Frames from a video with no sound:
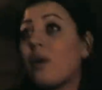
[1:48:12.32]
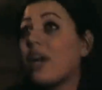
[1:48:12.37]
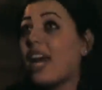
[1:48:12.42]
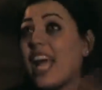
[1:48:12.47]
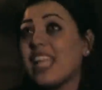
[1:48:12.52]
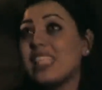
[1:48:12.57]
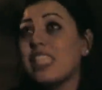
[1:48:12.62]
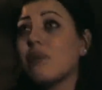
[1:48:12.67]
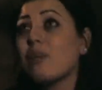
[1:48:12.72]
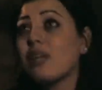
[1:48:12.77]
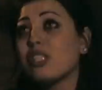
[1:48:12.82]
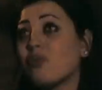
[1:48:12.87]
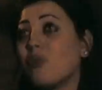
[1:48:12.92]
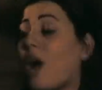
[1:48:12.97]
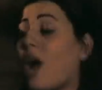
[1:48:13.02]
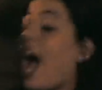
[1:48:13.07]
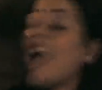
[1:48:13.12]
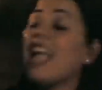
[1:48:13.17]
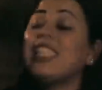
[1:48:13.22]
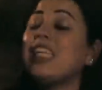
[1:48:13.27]
what I did
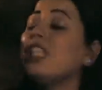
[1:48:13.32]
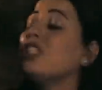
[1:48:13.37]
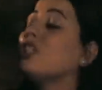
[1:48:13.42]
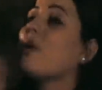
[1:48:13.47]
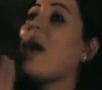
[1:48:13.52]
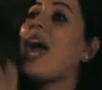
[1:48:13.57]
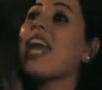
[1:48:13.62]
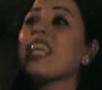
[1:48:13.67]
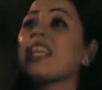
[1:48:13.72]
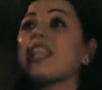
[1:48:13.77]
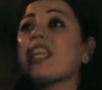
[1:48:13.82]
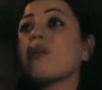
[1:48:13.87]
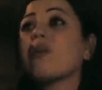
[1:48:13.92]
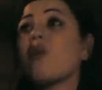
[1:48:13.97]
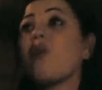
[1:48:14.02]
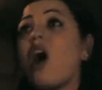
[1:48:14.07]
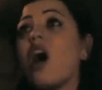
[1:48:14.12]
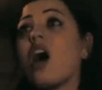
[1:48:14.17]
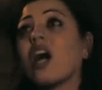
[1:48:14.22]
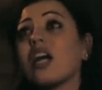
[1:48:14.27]
was wrong. I didn't do
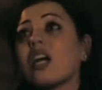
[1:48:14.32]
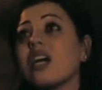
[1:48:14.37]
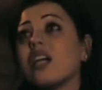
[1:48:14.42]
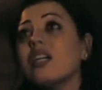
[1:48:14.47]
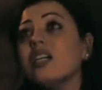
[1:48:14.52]
anything wrong.